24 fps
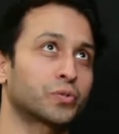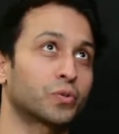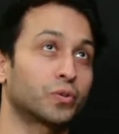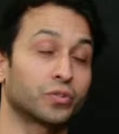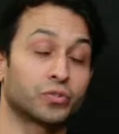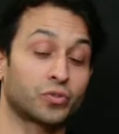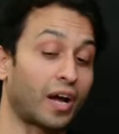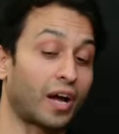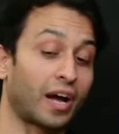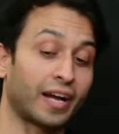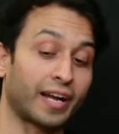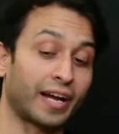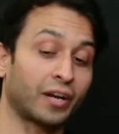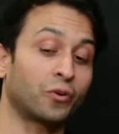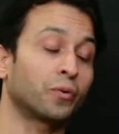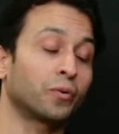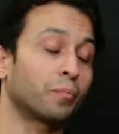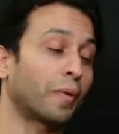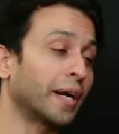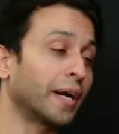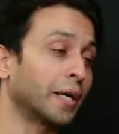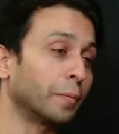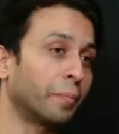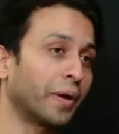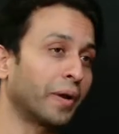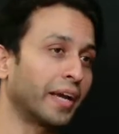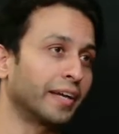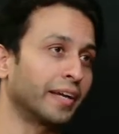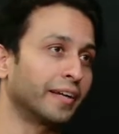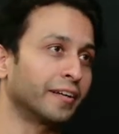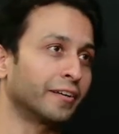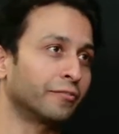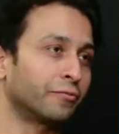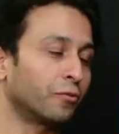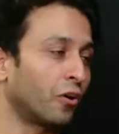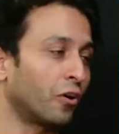So I don't mind
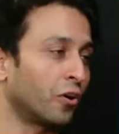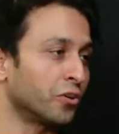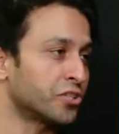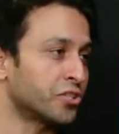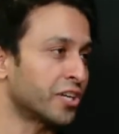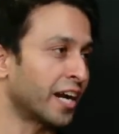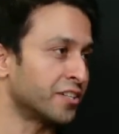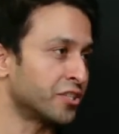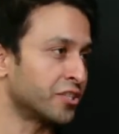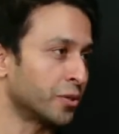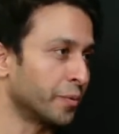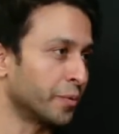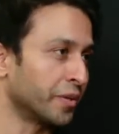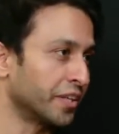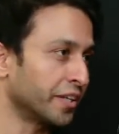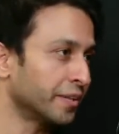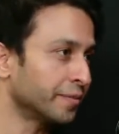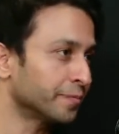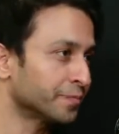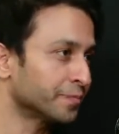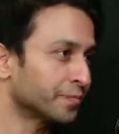paying for ChatGPT,